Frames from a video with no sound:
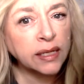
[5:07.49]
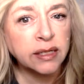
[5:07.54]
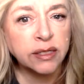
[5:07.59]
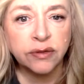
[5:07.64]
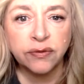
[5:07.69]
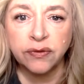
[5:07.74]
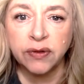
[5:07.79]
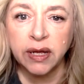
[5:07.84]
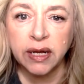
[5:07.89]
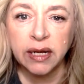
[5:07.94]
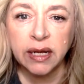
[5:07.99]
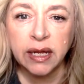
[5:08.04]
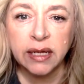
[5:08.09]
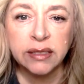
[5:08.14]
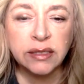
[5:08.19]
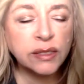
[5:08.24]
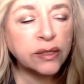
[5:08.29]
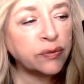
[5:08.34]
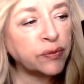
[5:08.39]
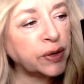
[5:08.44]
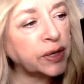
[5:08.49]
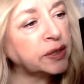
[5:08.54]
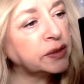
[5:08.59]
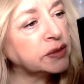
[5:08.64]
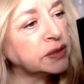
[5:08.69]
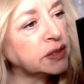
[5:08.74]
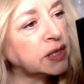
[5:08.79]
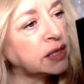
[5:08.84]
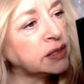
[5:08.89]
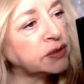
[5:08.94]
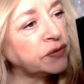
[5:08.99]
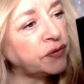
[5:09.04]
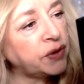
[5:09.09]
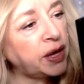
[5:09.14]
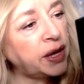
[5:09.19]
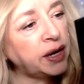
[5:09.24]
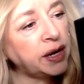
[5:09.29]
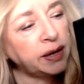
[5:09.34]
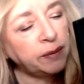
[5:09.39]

into fine lines and wrinkles as of yet.